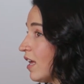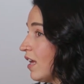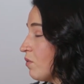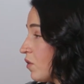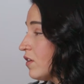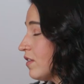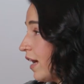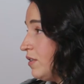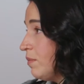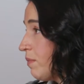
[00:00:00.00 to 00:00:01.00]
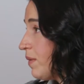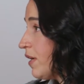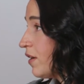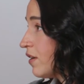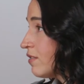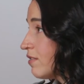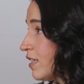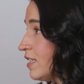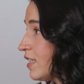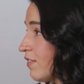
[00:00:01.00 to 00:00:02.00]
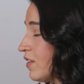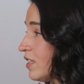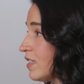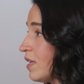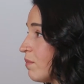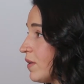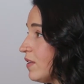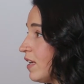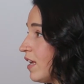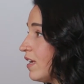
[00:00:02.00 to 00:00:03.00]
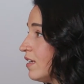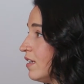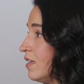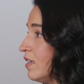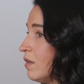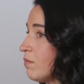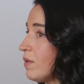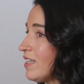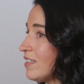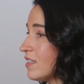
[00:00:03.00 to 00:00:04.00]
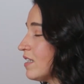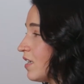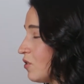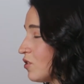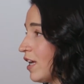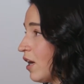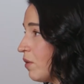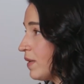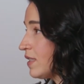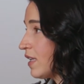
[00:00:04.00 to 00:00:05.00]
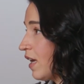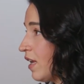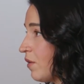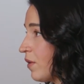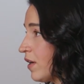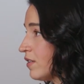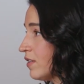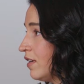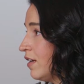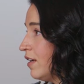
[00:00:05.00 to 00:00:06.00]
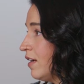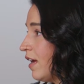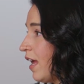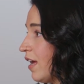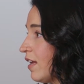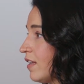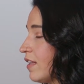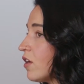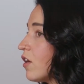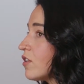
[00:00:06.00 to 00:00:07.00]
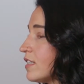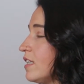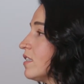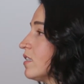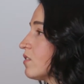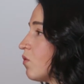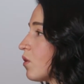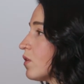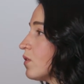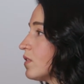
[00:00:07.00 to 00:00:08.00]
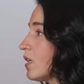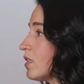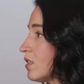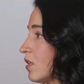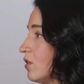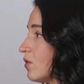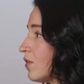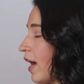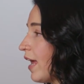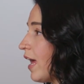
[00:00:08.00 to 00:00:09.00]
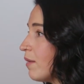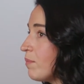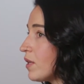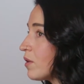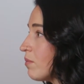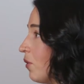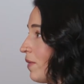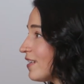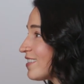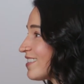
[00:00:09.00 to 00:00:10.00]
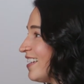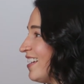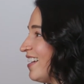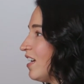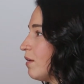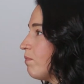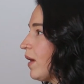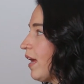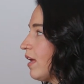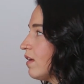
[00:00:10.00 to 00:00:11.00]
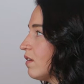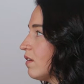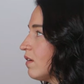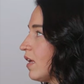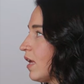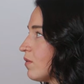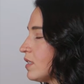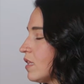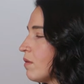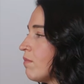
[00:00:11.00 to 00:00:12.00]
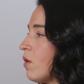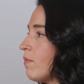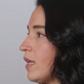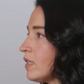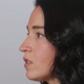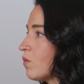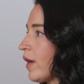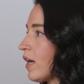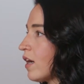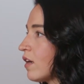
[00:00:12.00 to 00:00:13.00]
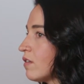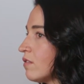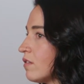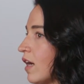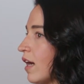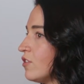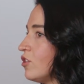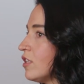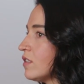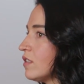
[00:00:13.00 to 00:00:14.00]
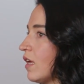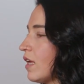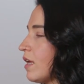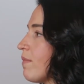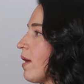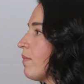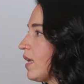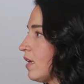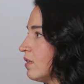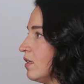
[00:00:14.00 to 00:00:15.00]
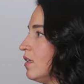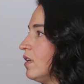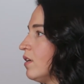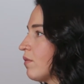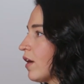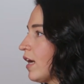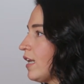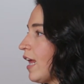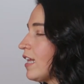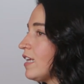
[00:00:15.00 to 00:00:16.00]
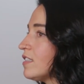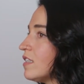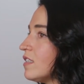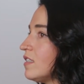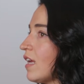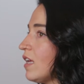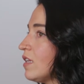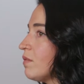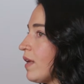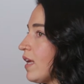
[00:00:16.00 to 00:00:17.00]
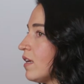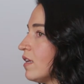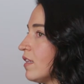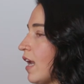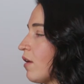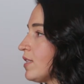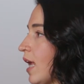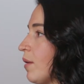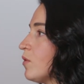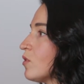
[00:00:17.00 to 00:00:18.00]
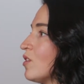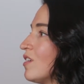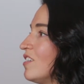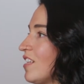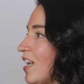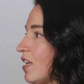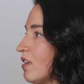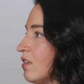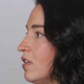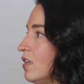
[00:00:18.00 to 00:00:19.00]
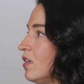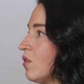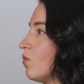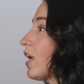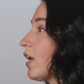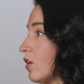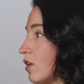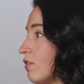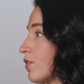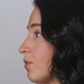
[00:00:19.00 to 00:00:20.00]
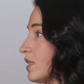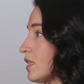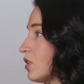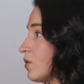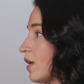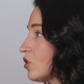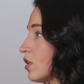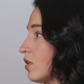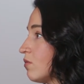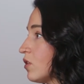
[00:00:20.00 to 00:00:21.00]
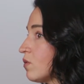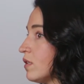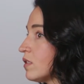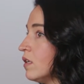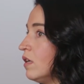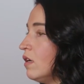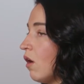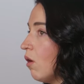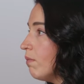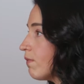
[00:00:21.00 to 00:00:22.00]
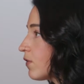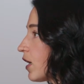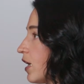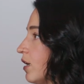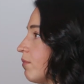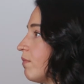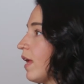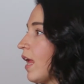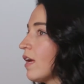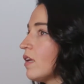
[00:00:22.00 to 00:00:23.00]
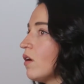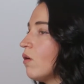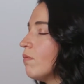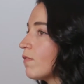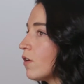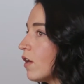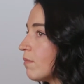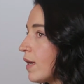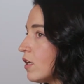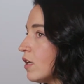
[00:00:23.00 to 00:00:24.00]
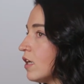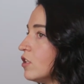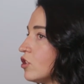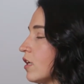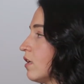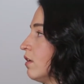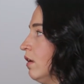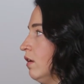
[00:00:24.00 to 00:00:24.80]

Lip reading: and we're allowed to be bitter. He's given us the ability, but it doesn't usually help us get anywhere. And there are seasons for those things too. I had bitter moments, but it was in the moments where God he met me and he sustained me, that I was able to glean what I could from the situation, which was hope for him and hope for our marriage and